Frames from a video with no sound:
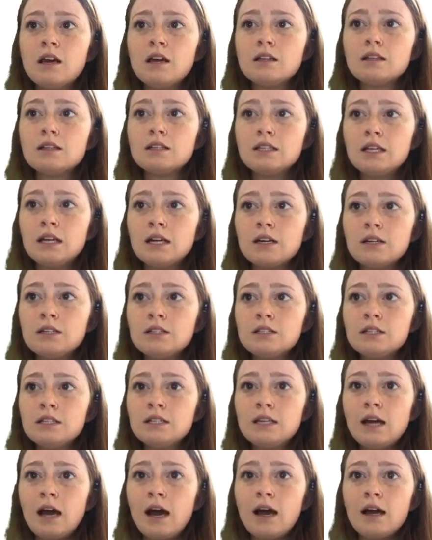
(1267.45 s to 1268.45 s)
The terrorist
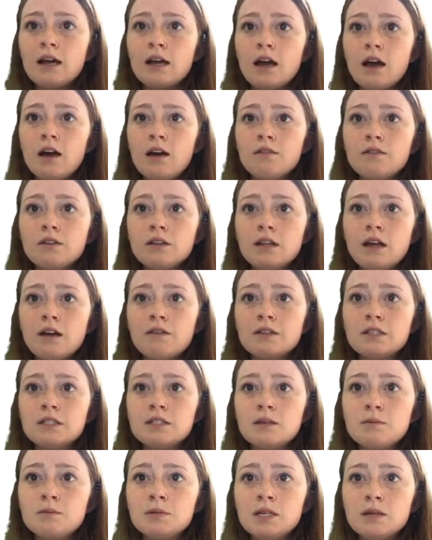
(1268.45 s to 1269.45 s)
attack of 11
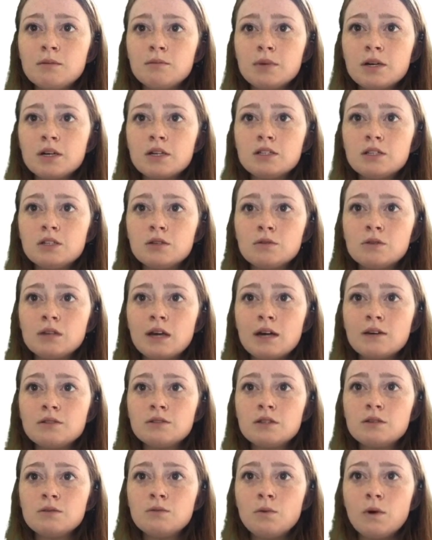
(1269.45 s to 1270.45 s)
September
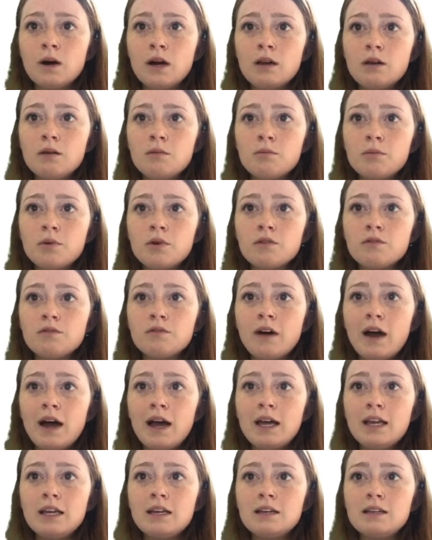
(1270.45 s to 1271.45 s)
2001
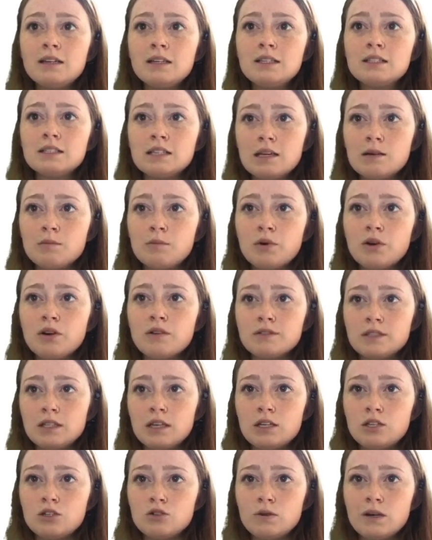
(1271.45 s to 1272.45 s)
provide an example of
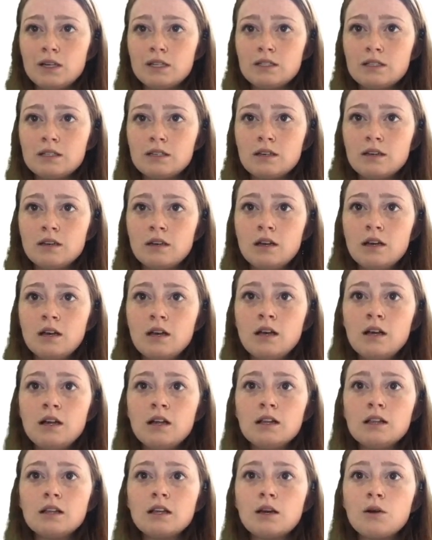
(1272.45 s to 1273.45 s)
such risk.
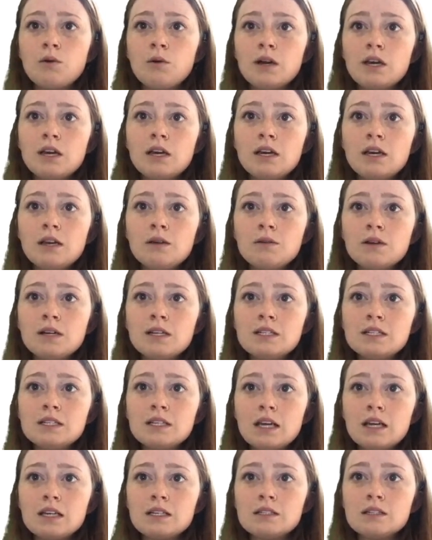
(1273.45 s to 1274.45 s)
Liquidity
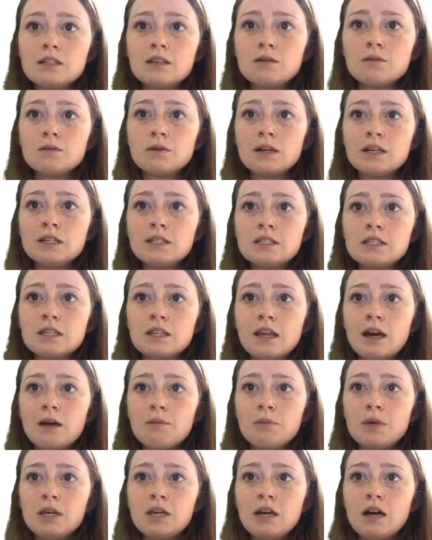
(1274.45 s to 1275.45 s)
risk is the risk
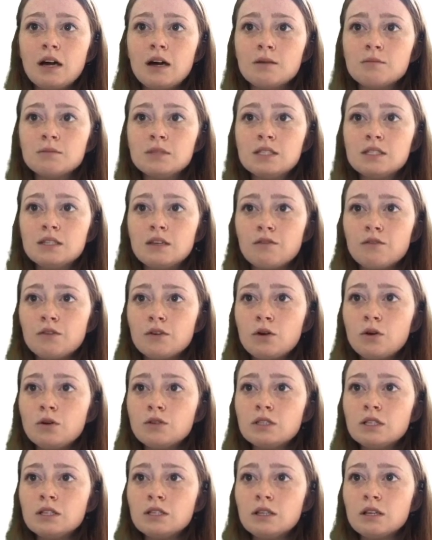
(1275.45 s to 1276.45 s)
that becomes
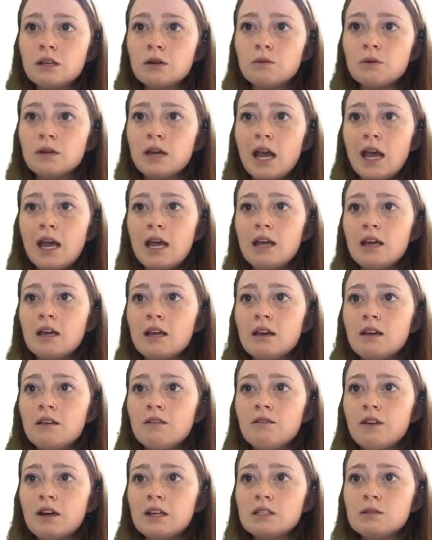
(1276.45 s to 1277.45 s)
difficult to liquidate an
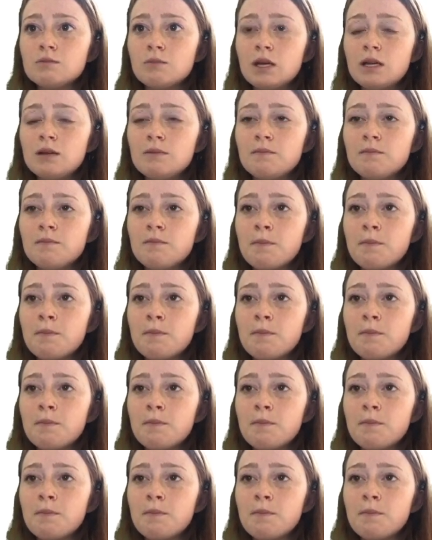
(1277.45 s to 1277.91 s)
investment.